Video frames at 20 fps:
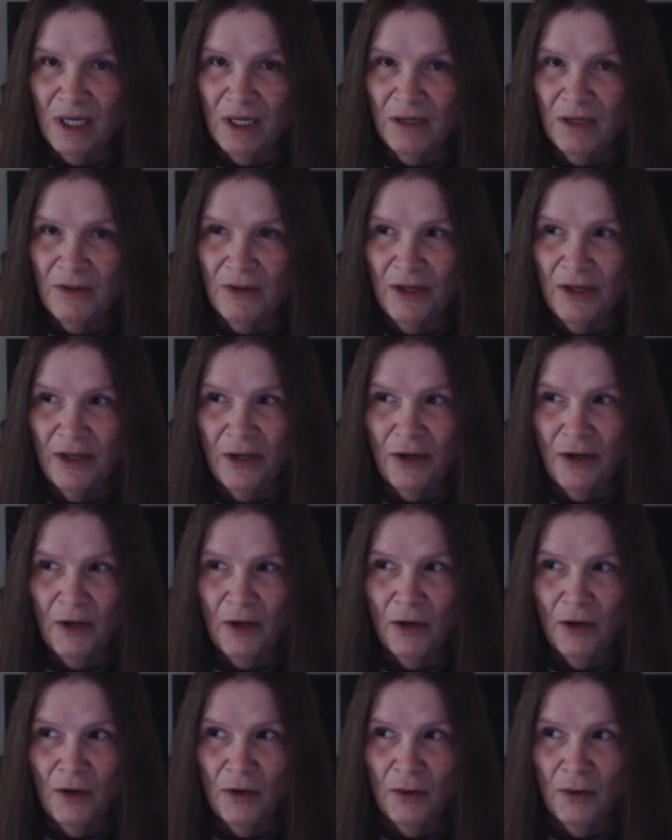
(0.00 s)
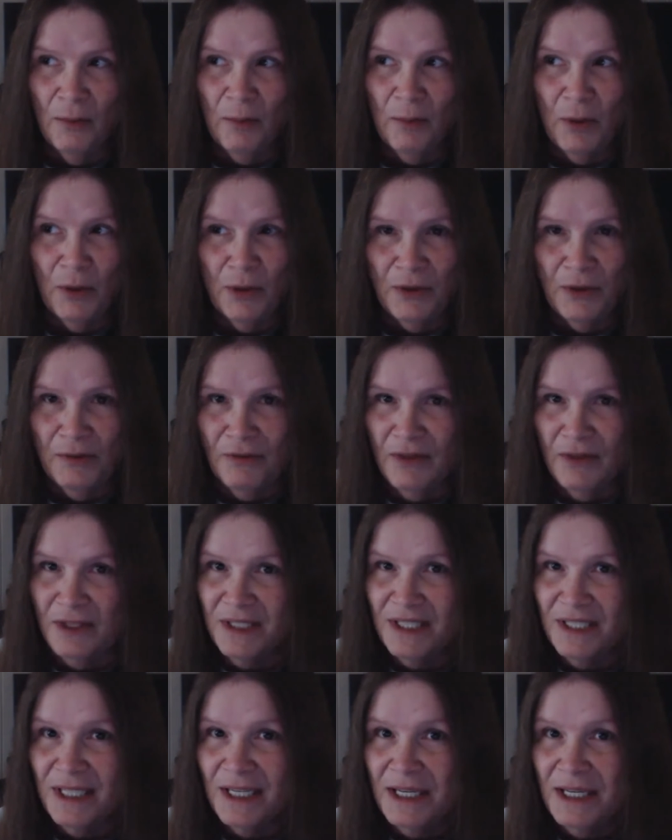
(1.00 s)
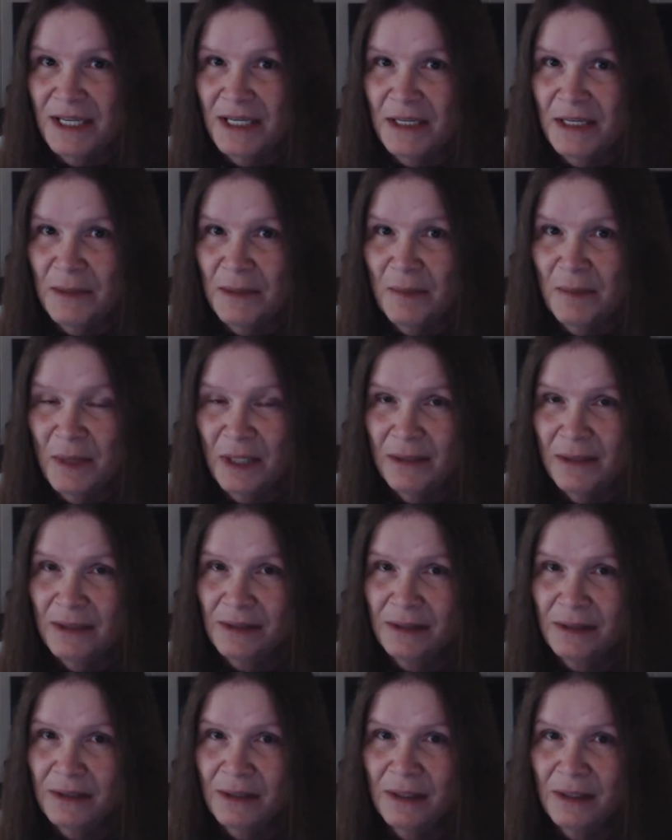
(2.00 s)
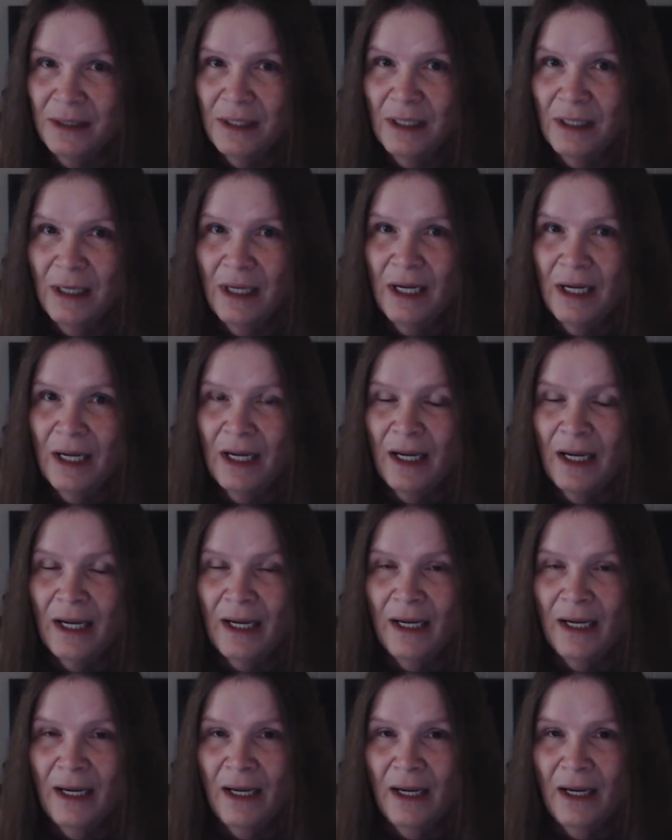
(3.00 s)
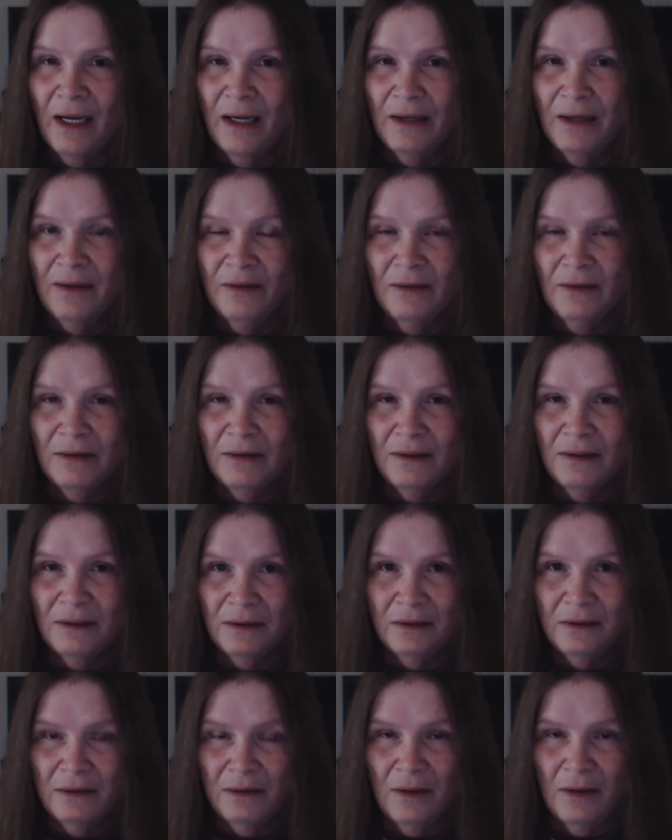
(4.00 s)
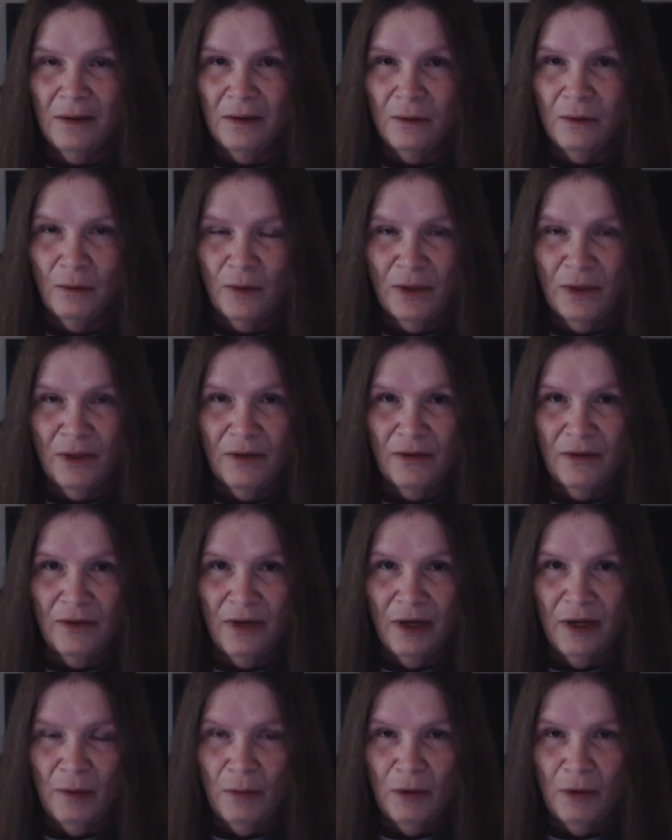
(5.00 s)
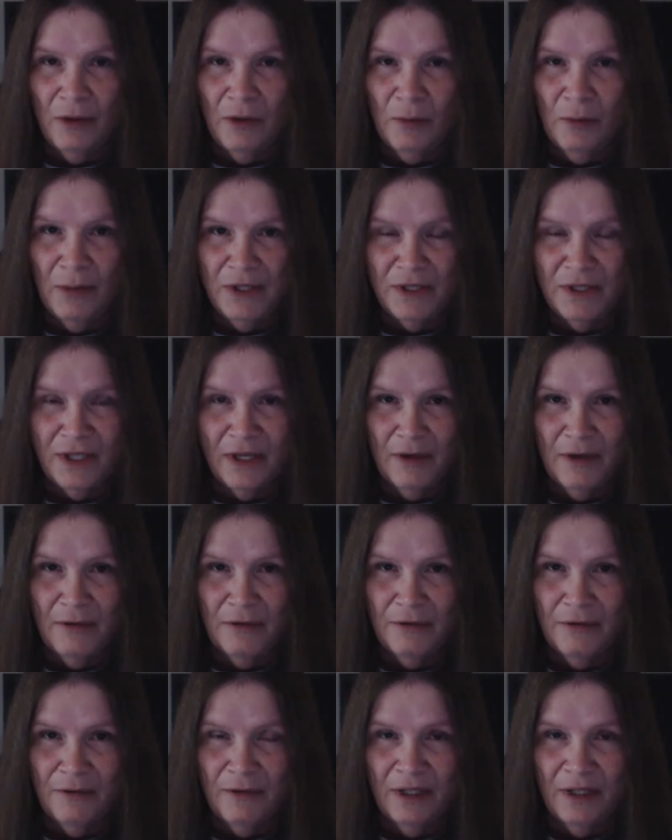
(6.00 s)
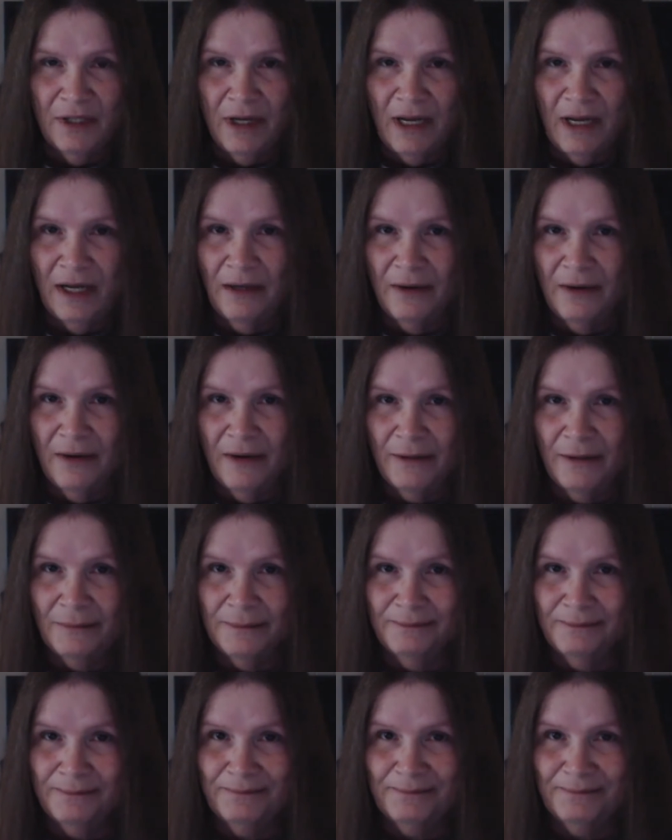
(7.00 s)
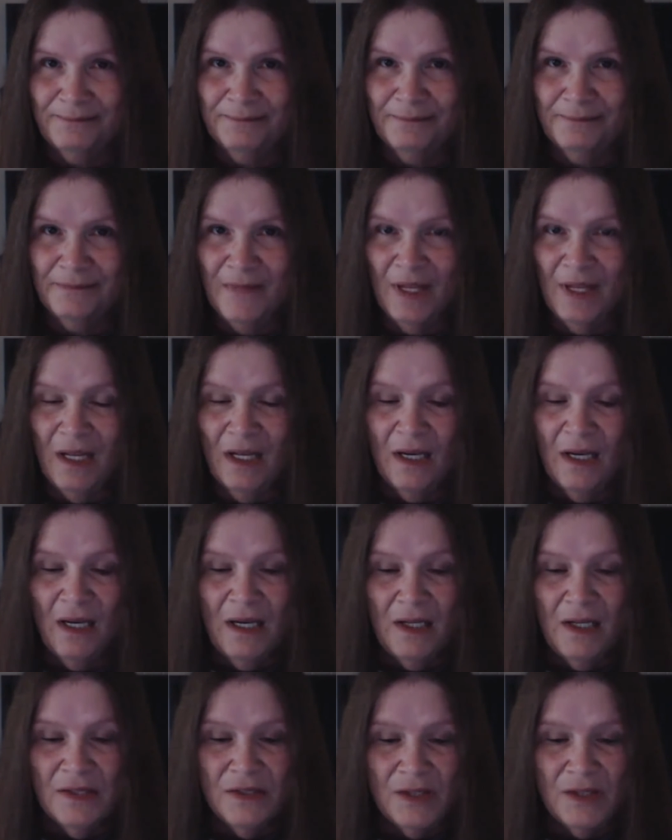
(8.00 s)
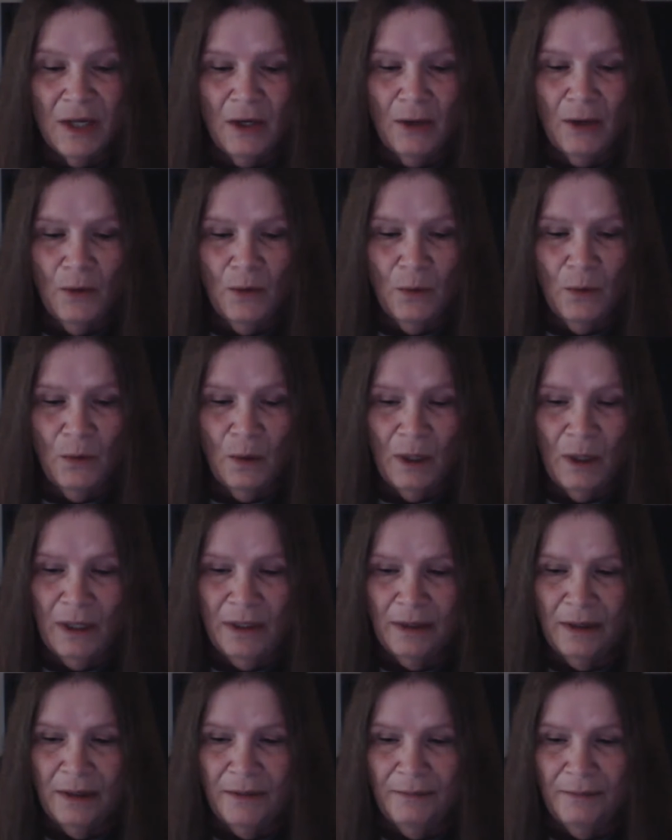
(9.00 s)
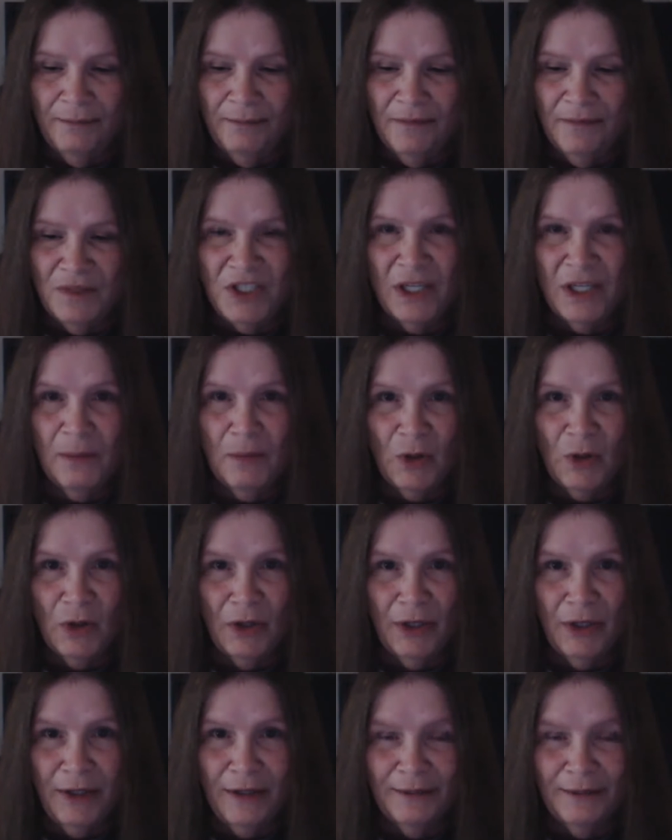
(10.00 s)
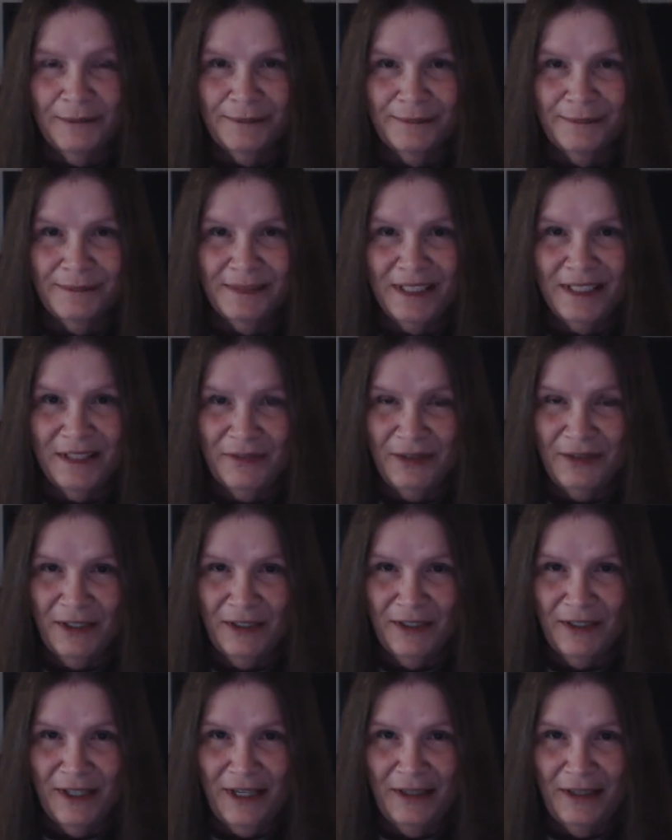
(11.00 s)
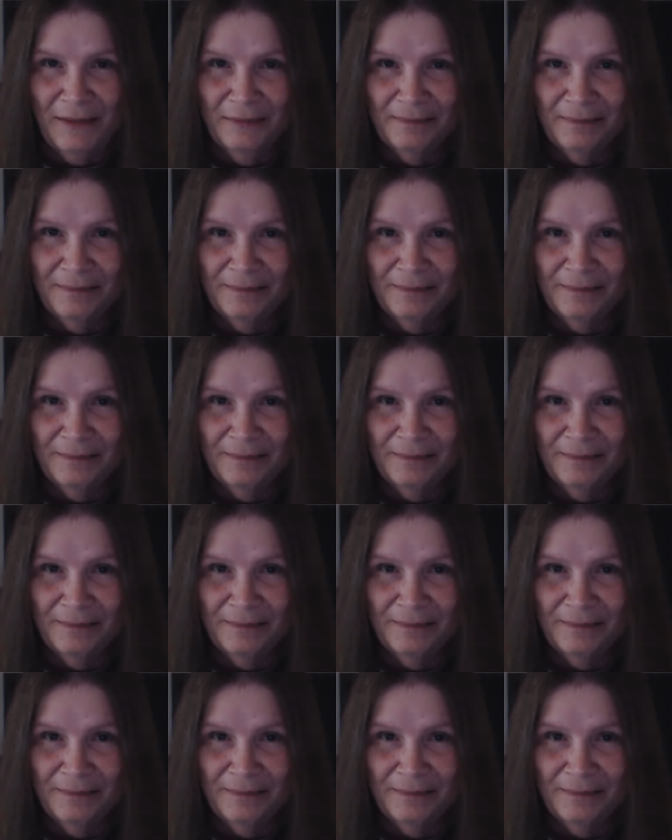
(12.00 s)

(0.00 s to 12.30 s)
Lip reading: They're part of the team, and along with Gabriel, myself, and Adonai. So team good, definitely.